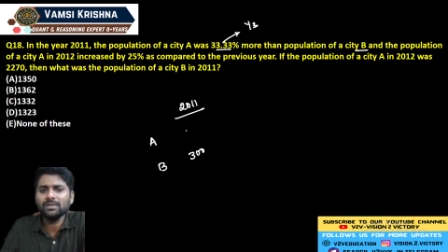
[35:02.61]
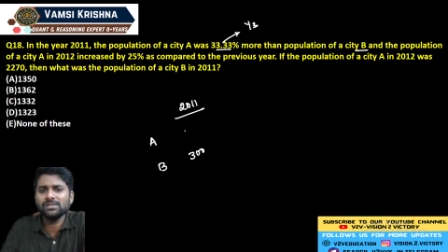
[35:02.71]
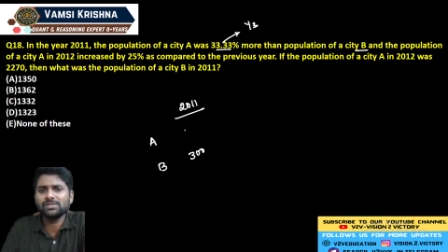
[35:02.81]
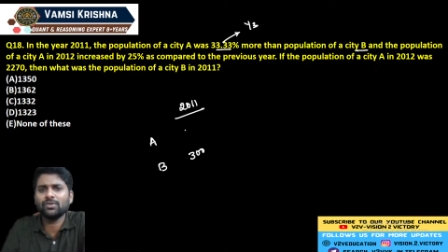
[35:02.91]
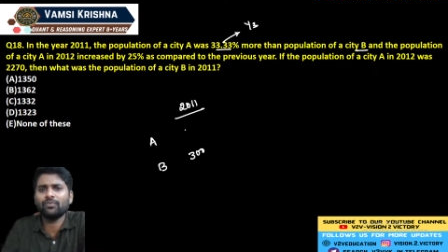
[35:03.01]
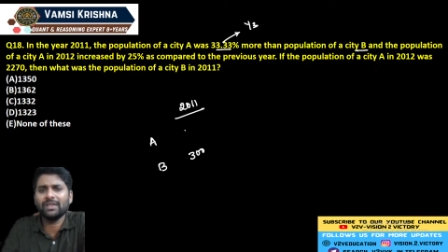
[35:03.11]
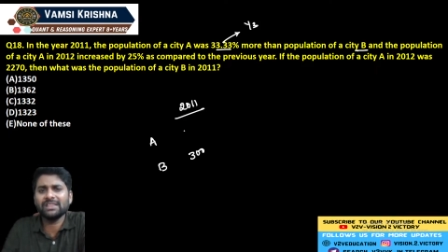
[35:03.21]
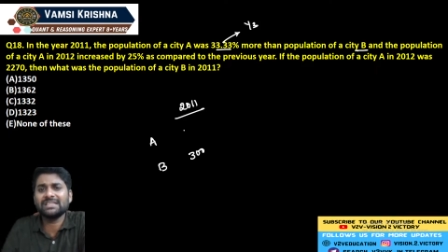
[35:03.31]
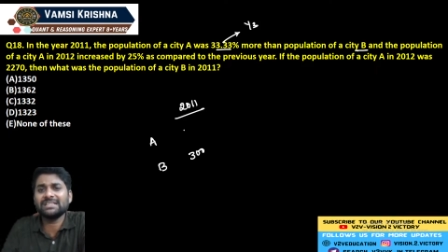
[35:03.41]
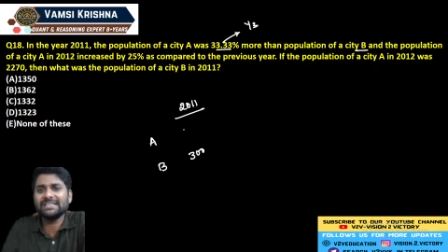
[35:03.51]
So
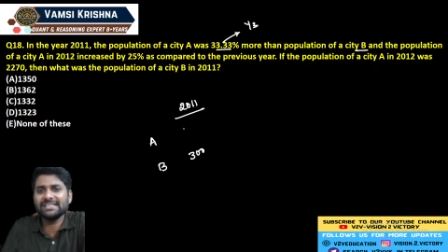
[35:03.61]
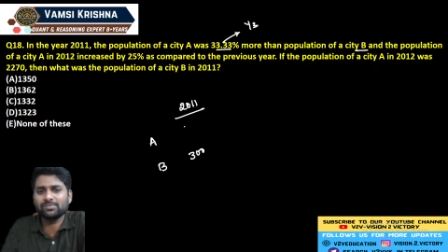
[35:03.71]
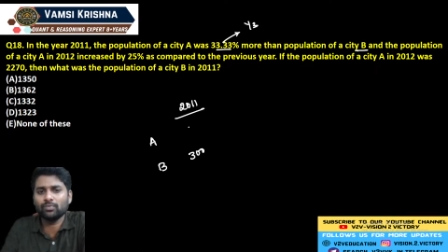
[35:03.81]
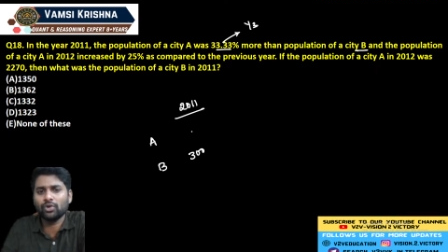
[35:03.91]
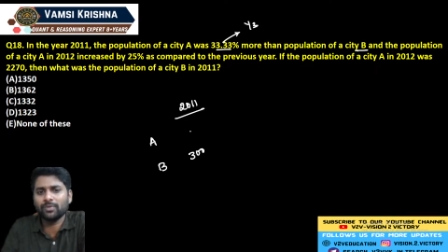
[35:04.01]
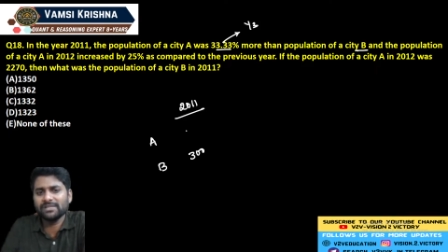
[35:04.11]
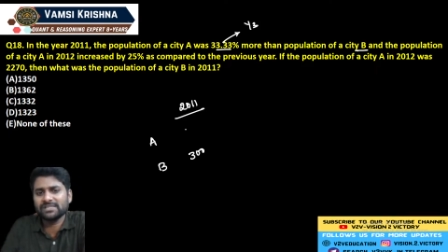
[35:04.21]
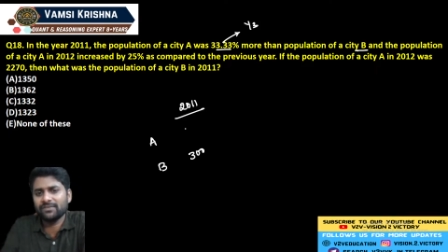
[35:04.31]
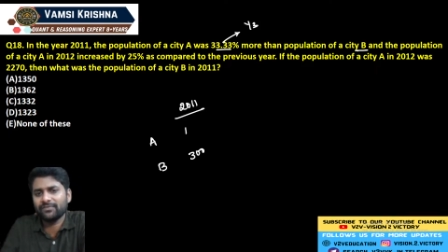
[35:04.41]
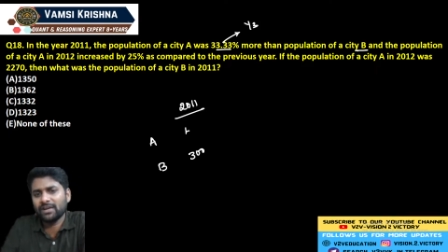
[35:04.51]
one third is more means
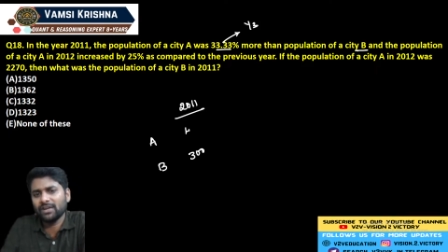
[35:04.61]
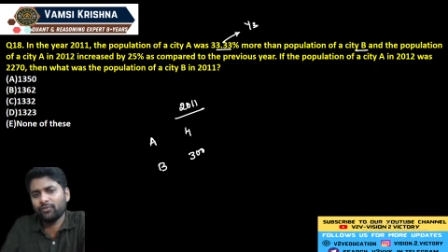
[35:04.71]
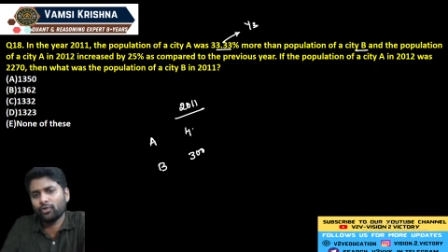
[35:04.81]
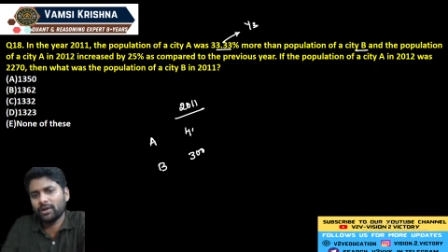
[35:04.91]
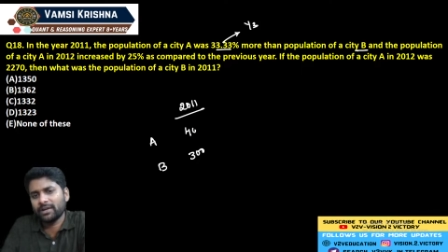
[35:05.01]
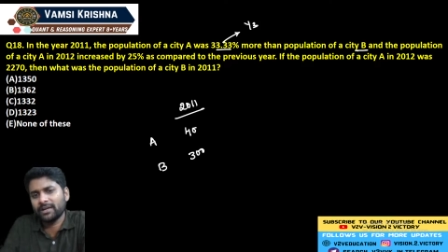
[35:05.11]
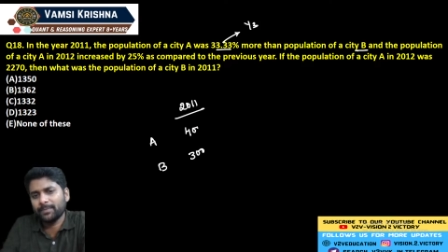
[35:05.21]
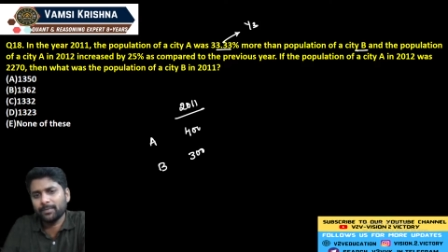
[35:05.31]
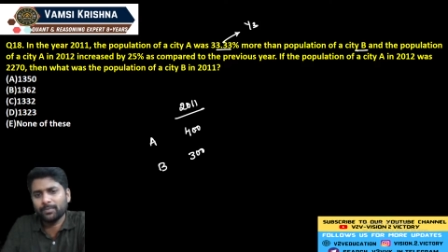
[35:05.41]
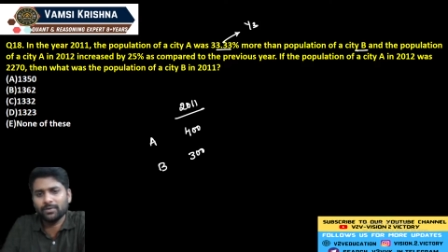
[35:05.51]
definitely 400
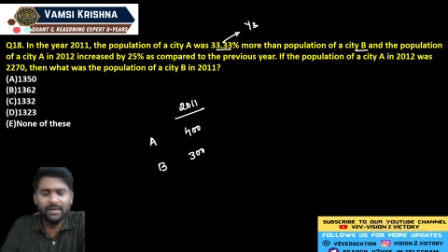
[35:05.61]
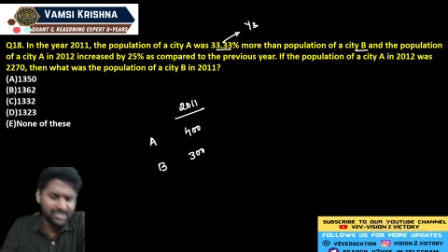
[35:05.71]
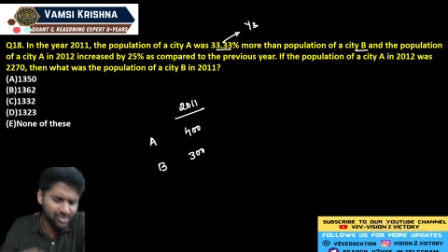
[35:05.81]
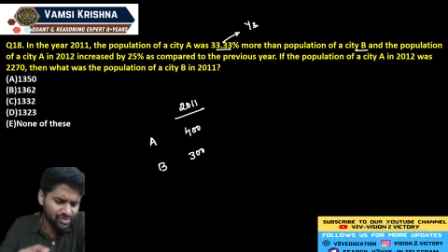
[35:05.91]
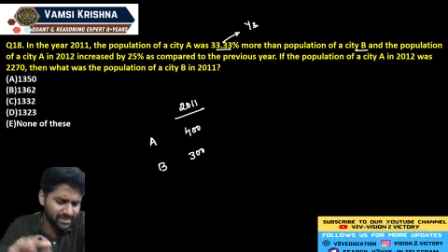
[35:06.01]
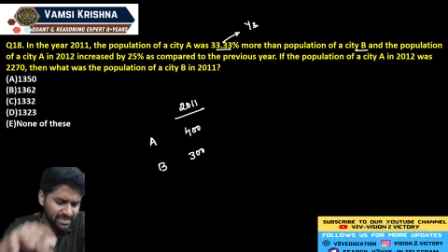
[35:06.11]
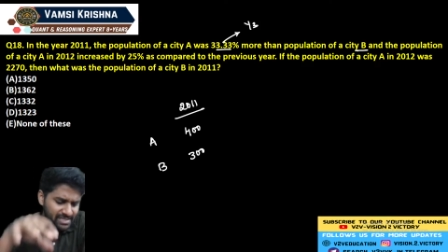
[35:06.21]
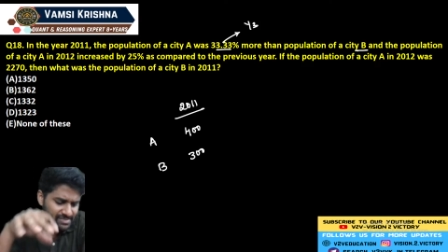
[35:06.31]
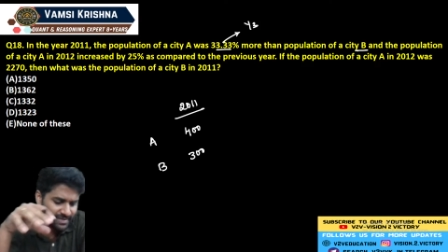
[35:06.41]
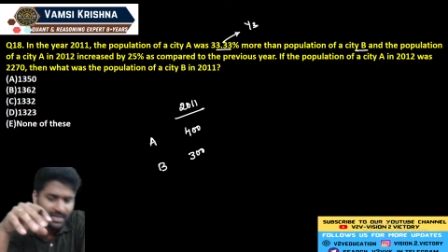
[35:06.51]
people. Assume in
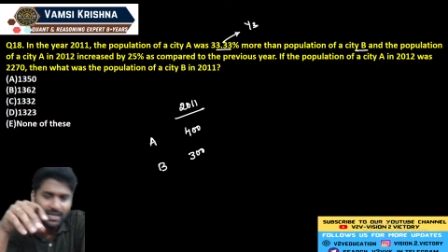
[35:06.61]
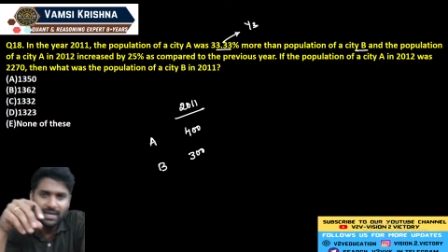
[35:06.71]
this way.